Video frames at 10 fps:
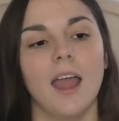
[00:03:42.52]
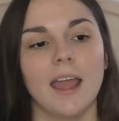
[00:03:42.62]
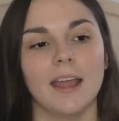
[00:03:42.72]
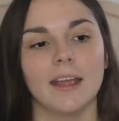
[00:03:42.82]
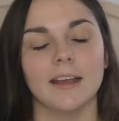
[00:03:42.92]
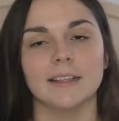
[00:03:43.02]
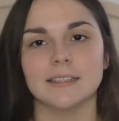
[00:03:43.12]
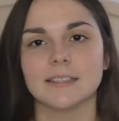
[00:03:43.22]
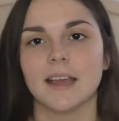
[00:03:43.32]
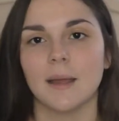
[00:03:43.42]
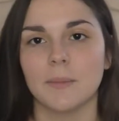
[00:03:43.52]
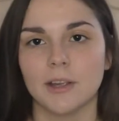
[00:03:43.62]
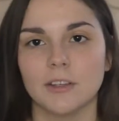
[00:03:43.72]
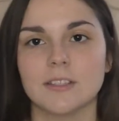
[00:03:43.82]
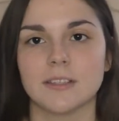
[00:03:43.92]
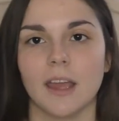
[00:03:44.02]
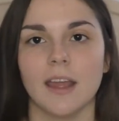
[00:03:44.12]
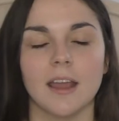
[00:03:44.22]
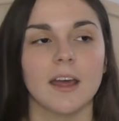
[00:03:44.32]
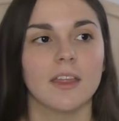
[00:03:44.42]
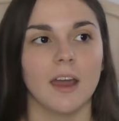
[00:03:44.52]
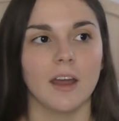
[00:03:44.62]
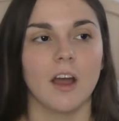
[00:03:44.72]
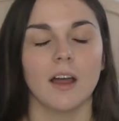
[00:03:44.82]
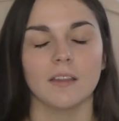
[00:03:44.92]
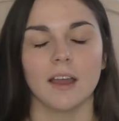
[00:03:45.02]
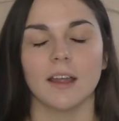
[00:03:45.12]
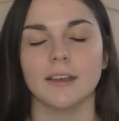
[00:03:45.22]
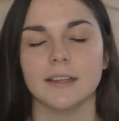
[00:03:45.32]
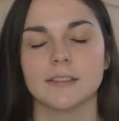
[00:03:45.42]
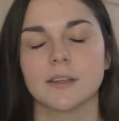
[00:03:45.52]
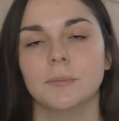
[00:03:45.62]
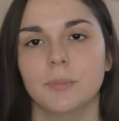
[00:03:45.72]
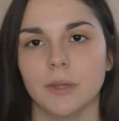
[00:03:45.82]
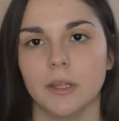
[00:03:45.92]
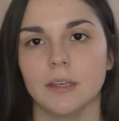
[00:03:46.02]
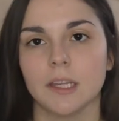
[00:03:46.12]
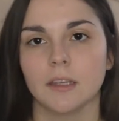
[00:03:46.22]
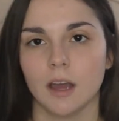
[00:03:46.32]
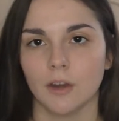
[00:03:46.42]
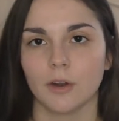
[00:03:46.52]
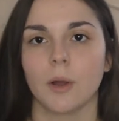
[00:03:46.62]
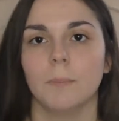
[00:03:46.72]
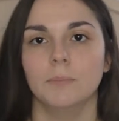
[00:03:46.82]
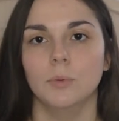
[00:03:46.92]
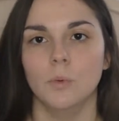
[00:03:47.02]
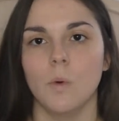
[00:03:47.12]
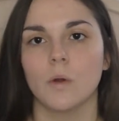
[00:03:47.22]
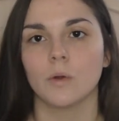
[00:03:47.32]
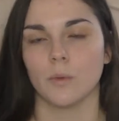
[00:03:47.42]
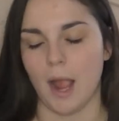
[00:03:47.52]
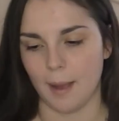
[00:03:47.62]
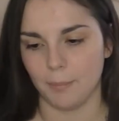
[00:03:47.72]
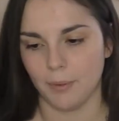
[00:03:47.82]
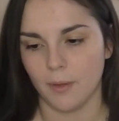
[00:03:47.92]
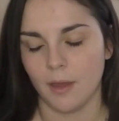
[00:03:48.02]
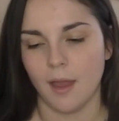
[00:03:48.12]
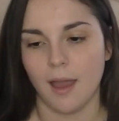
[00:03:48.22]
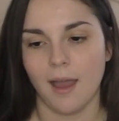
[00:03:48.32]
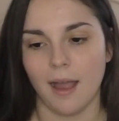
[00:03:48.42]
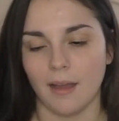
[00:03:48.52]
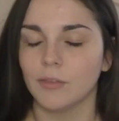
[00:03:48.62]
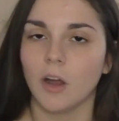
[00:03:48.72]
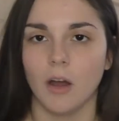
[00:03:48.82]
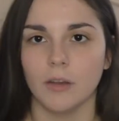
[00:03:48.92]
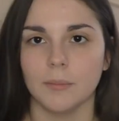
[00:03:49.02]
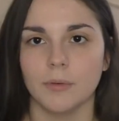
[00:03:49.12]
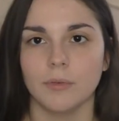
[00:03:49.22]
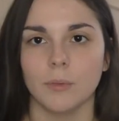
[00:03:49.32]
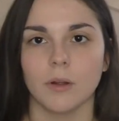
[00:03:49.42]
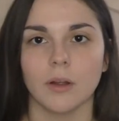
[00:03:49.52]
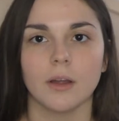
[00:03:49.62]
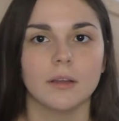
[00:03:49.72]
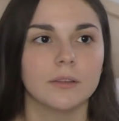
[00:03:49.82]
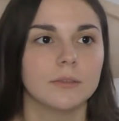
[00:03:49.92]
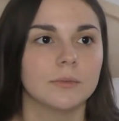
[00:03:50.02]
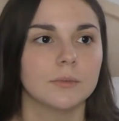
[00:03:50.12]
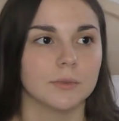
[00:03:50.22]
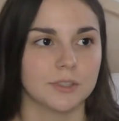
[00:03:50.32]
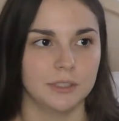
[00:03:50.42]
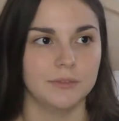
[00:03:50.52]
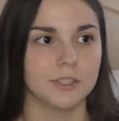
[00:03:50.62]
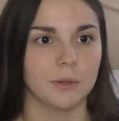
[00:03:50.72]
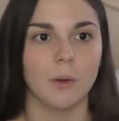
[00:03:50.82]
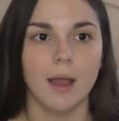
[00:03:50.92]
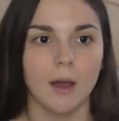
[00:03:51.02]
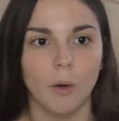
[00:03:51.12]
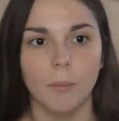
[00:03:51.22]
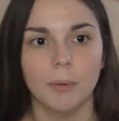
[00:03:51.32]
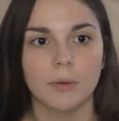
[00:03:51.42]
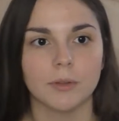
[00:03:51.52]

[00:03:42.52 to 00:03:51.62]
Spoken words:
And I'm here to say that hotline is complete and utter bull crap. I've called it before, received zero help.